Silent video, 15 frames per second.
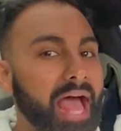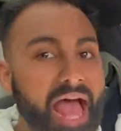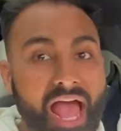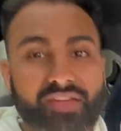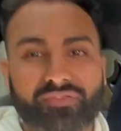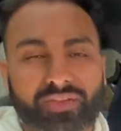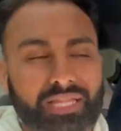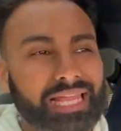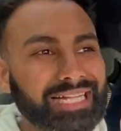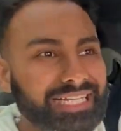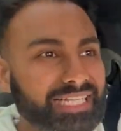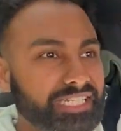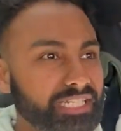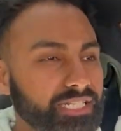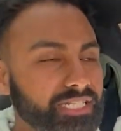I feel like
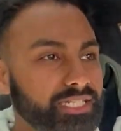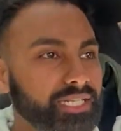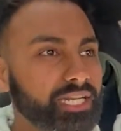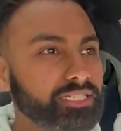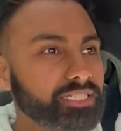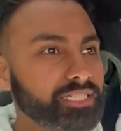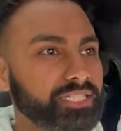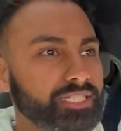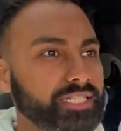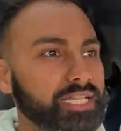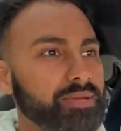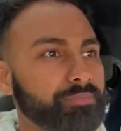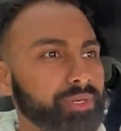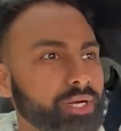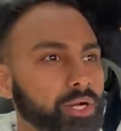this is such a
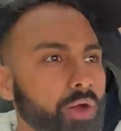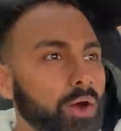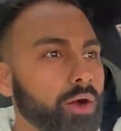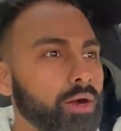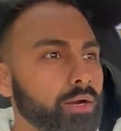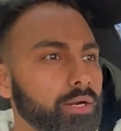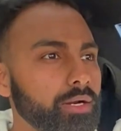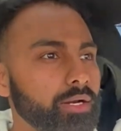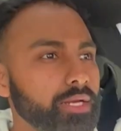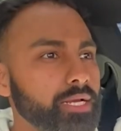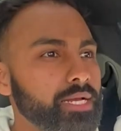sleeper car